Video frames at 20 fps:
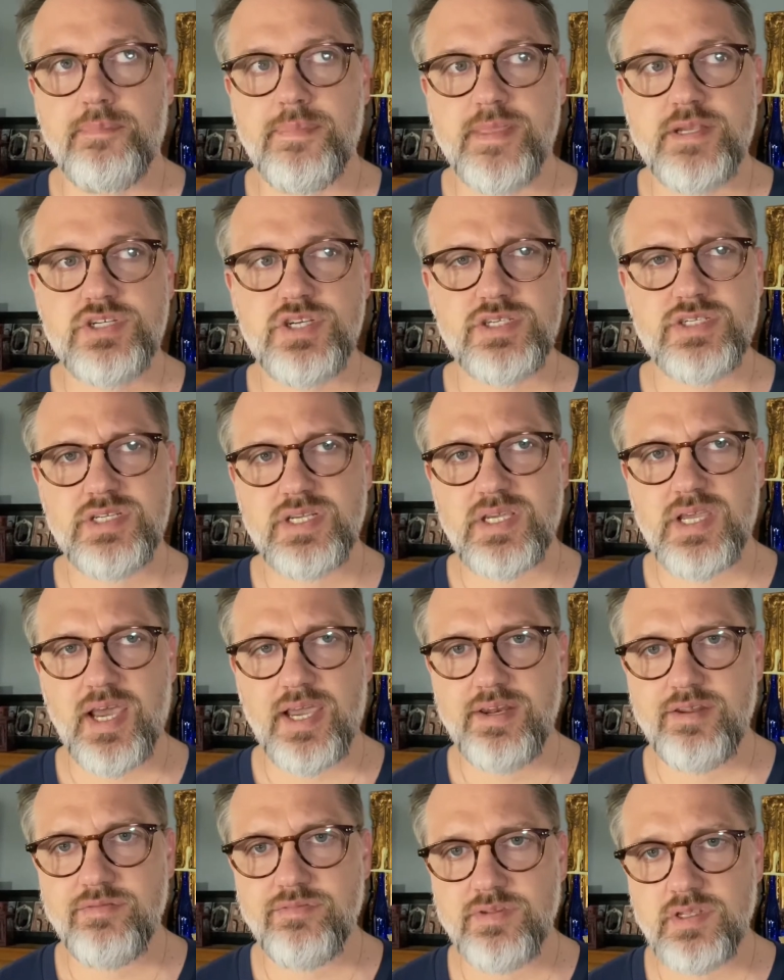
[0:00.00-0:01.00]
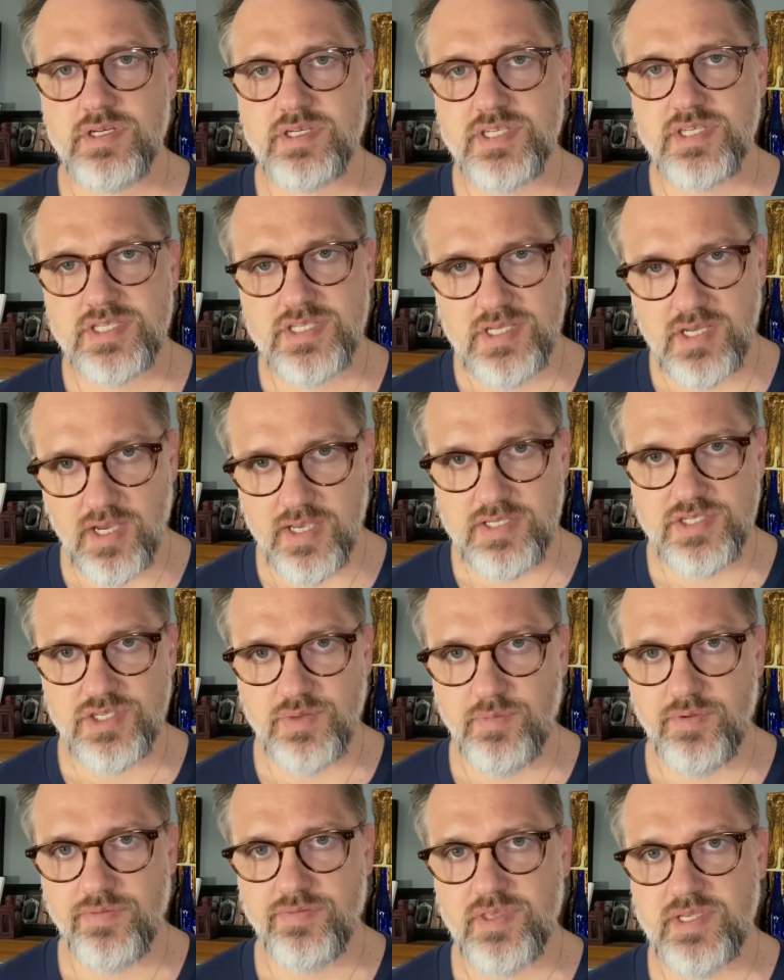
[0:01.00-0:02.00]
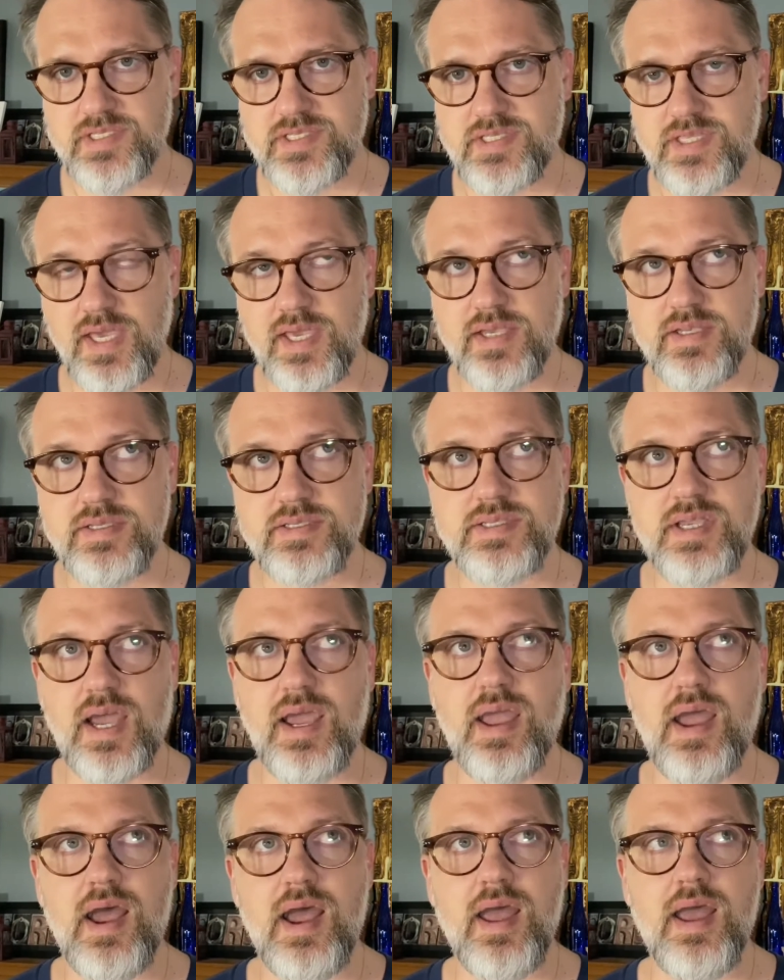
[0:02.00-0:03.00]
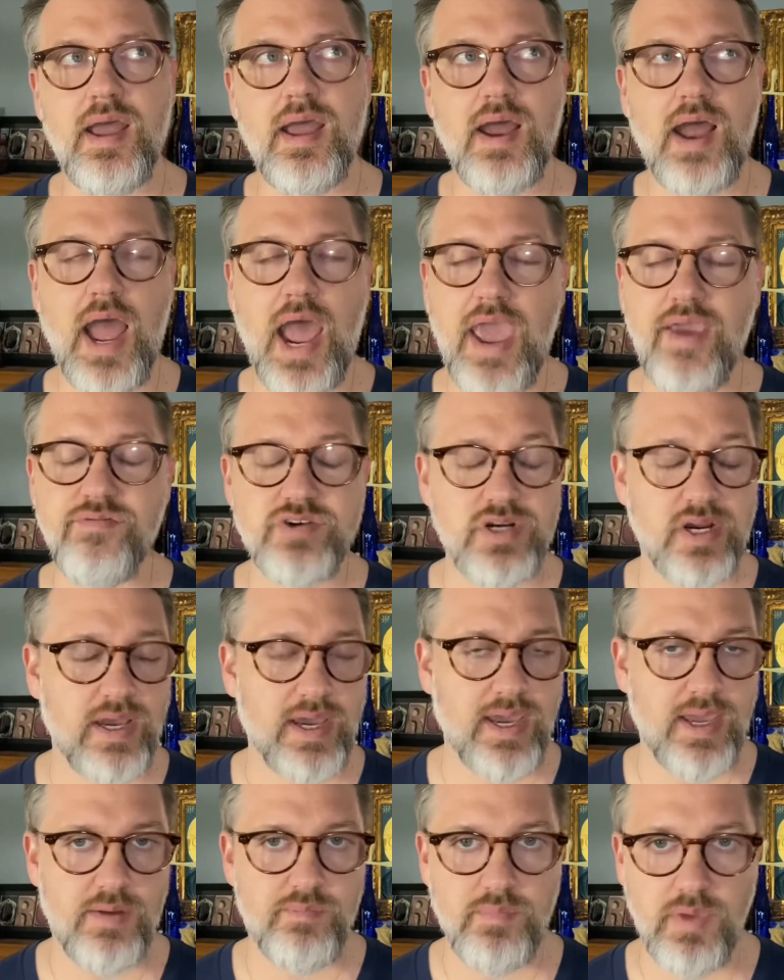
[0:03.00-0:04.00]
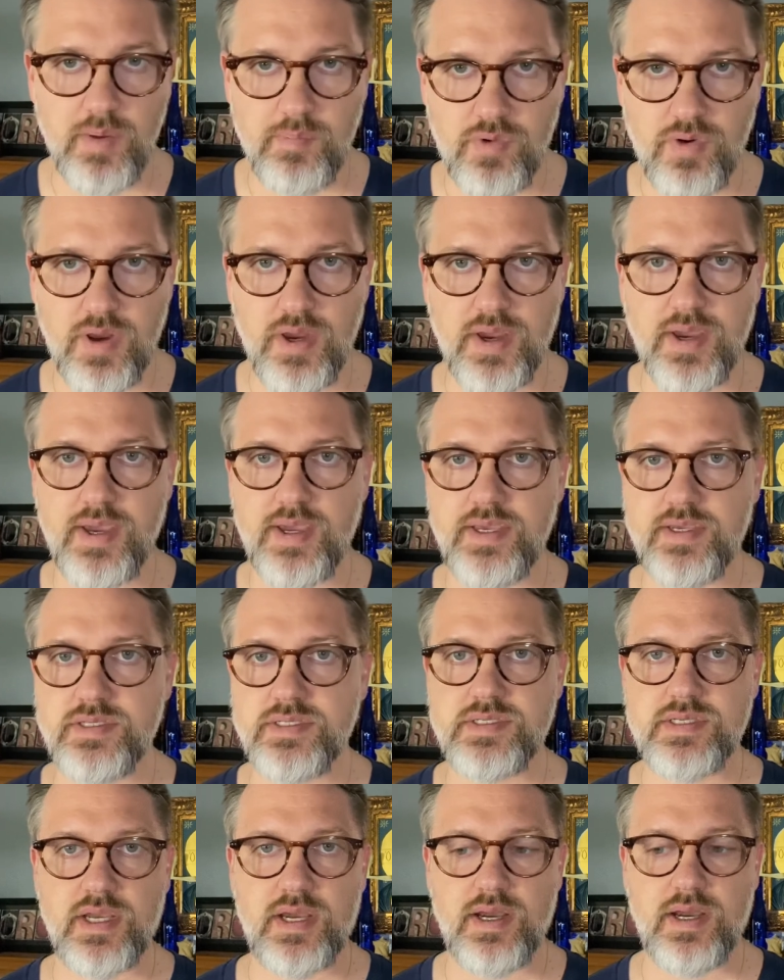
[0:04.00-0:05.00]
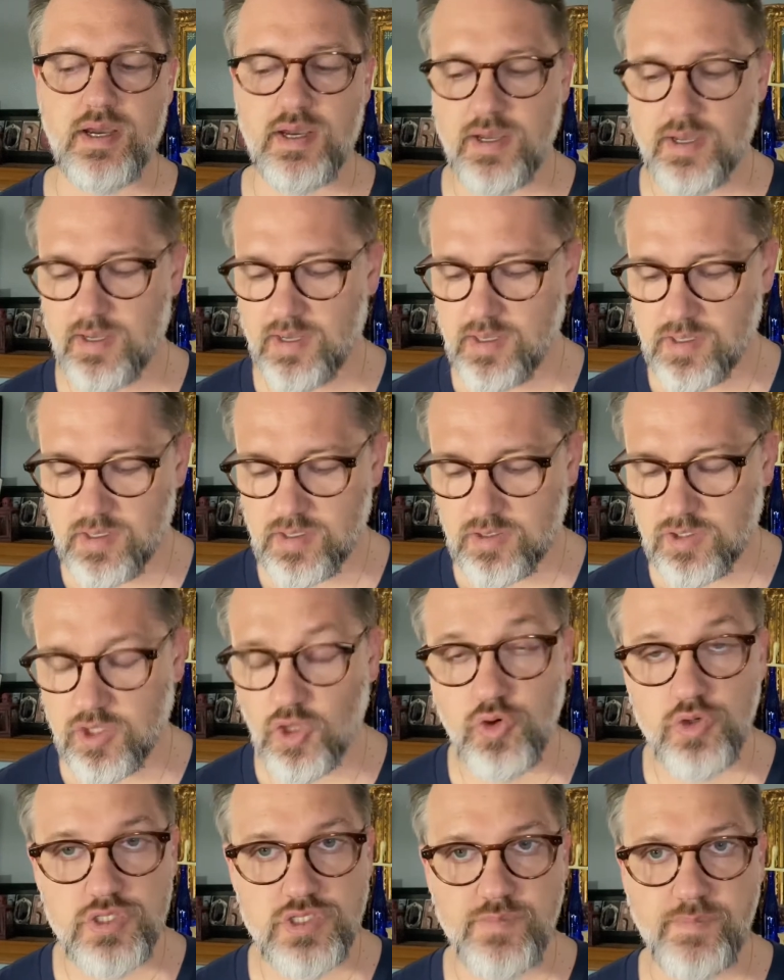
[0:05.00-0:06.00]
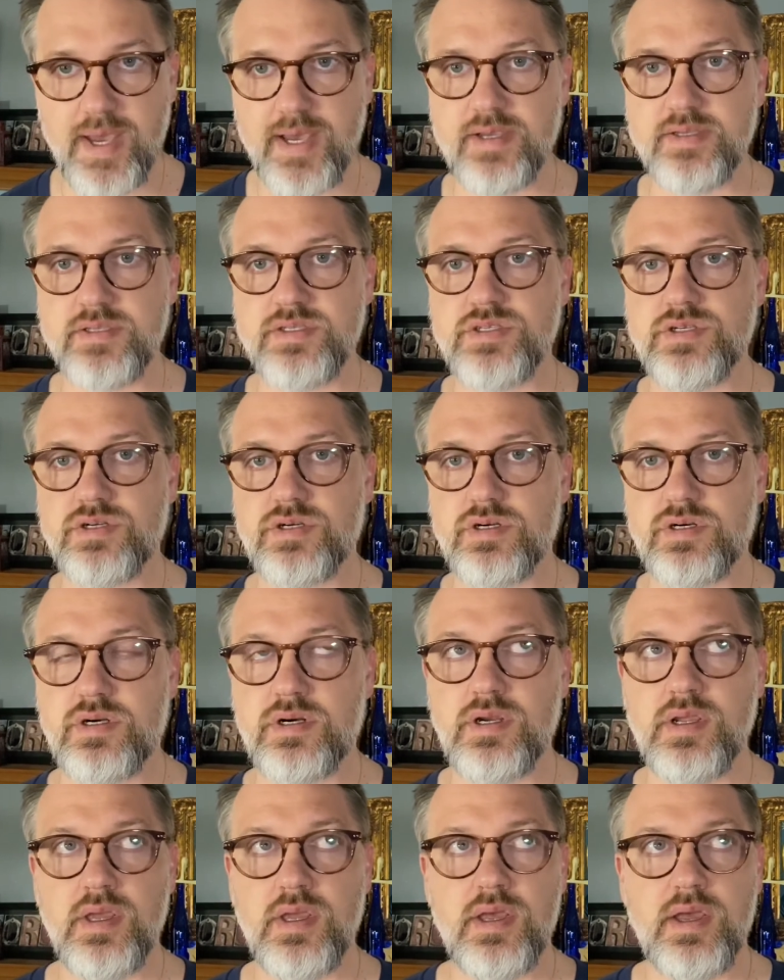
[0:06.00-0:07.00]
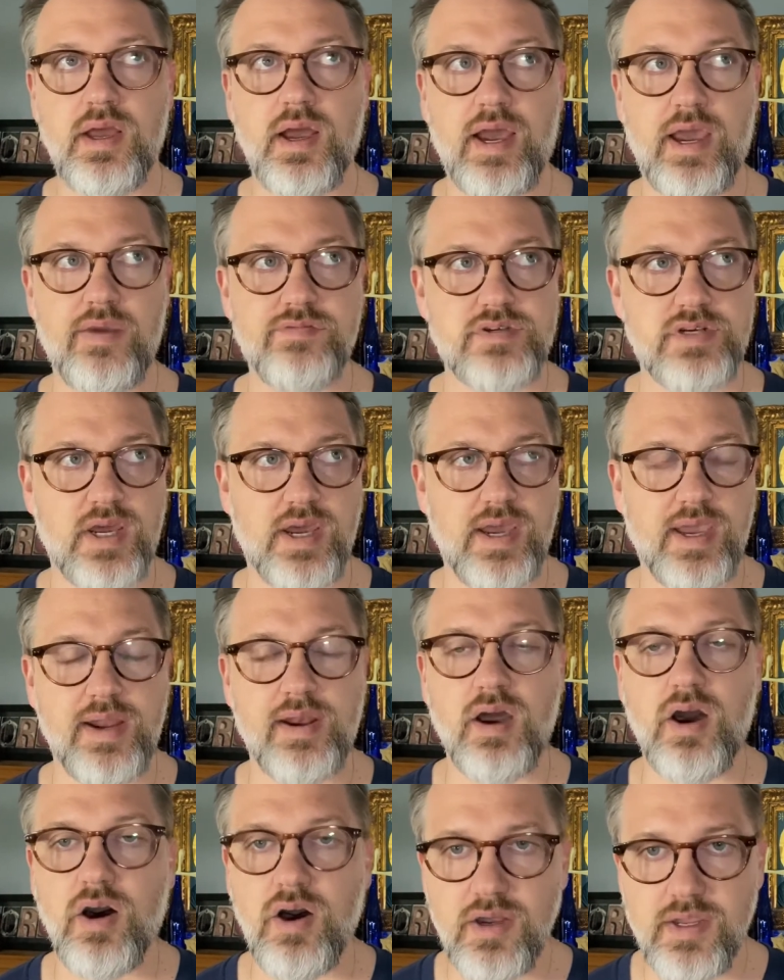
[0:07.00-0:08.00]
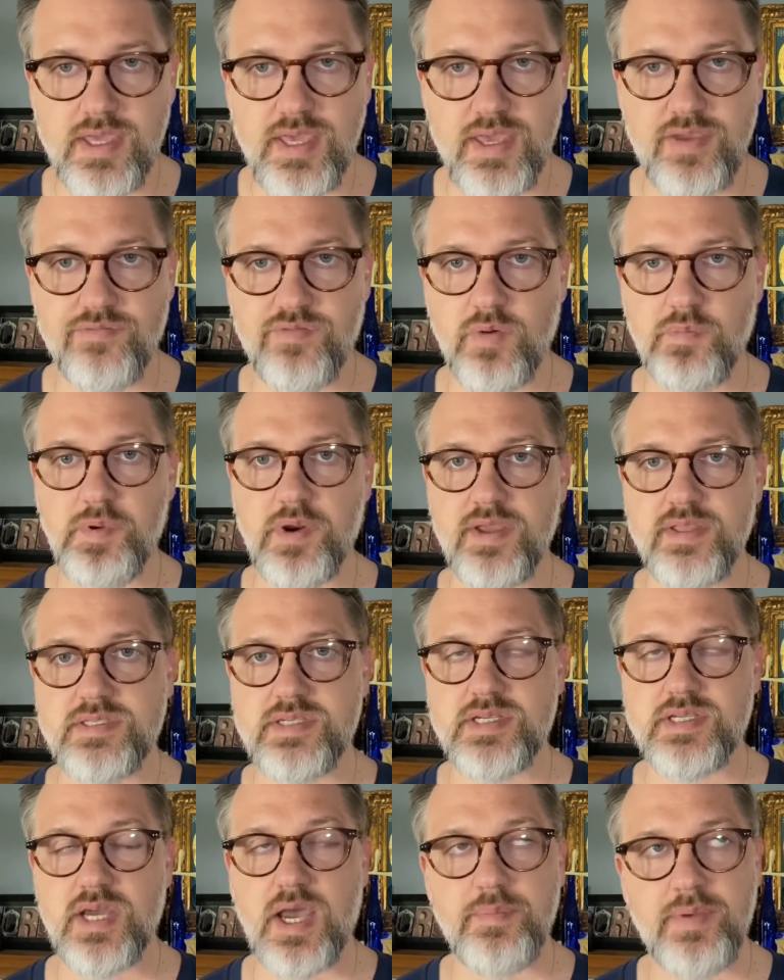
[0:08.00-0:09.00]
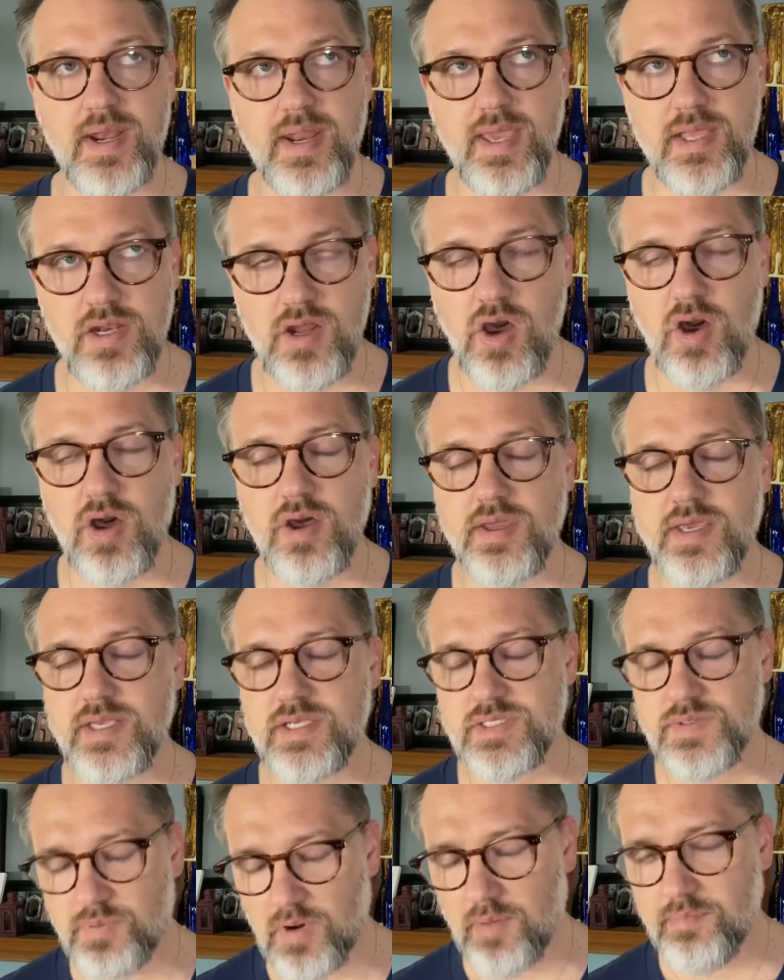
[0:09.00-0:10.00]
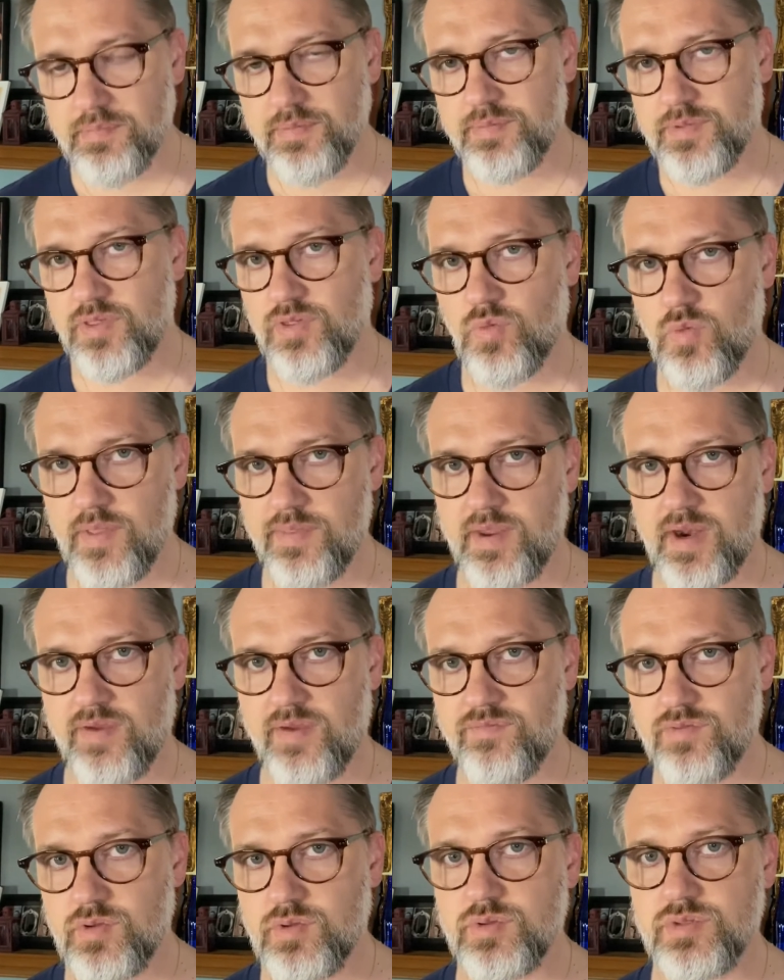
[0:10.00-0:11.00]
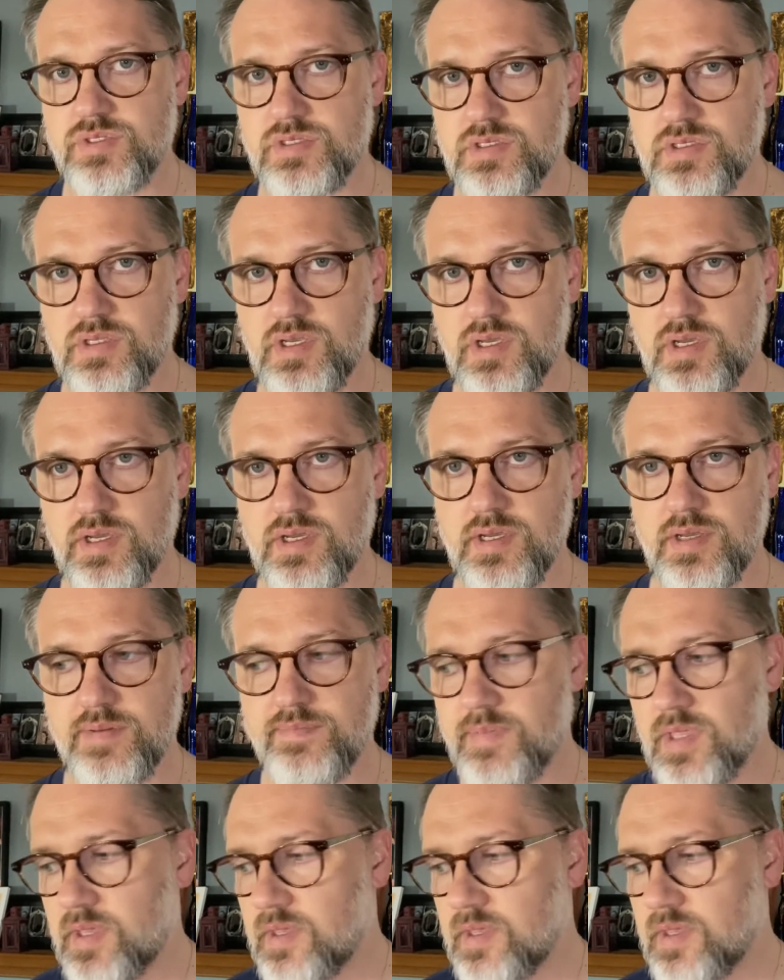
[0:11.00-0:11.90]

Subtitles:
just to kind of discuss some of these things, I've tried Memrise, Closemaster, I've tried Anki for periods of time, and Anki is probably the one that I've used the